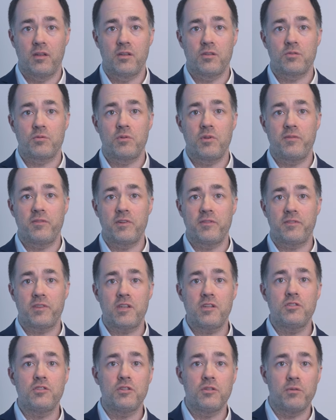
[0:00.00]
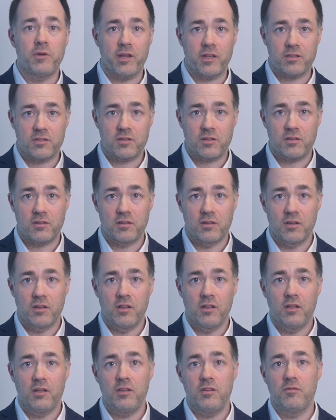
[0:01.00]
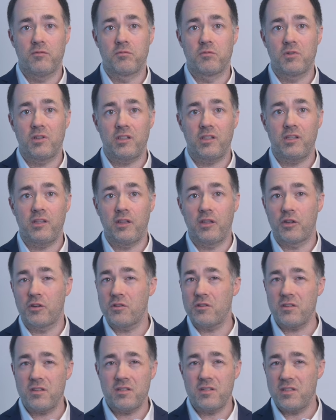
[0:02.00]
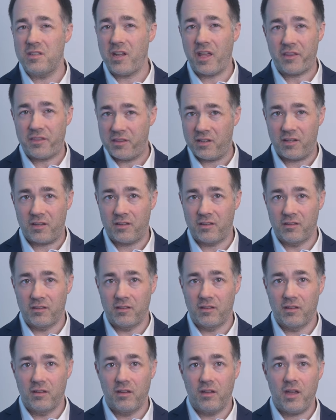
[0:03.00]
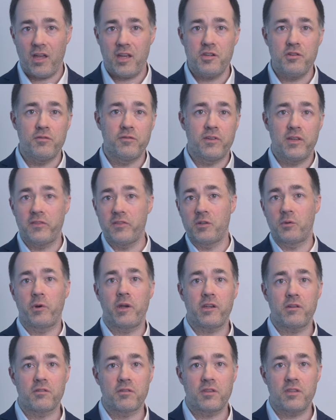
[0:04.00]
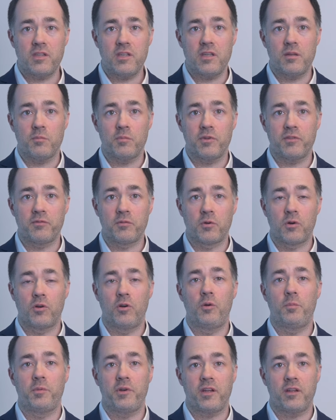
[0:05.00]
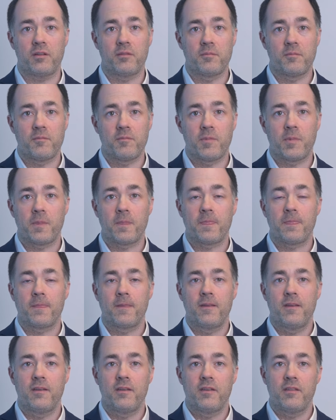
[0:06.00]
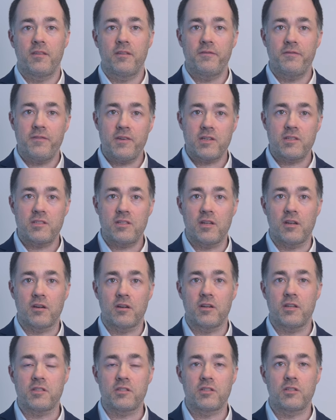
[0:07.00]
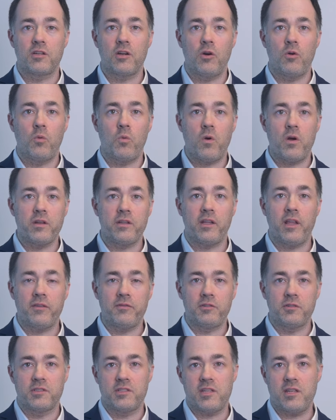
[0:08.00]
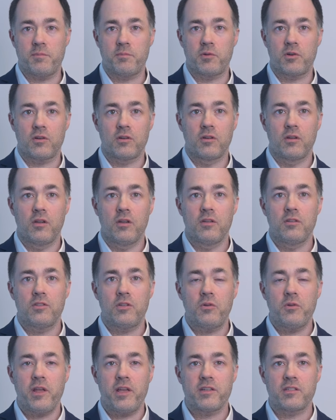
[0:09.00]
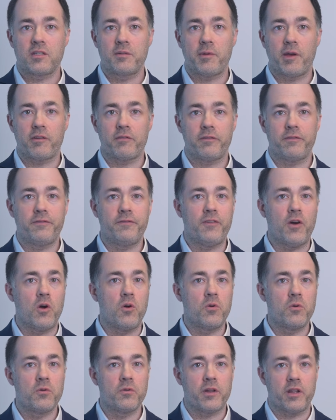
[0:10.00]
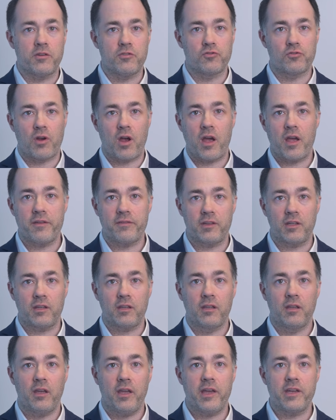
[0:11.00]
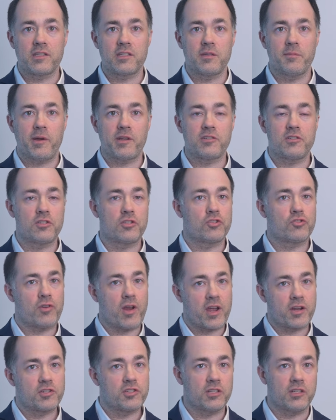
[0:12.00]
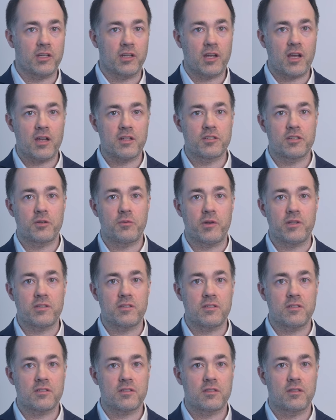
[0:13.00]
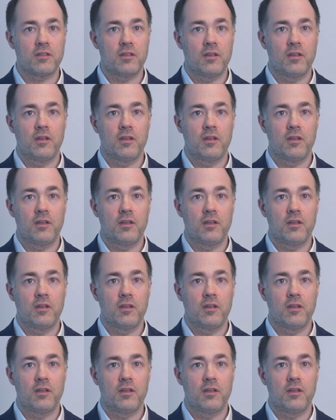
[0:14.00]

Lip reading: So even if they do answer, you've really learned nothing and you've given away your theme before opening. The fix here is to go one level deeper. Don't ask about phone and driving, ask about distraction and consequences.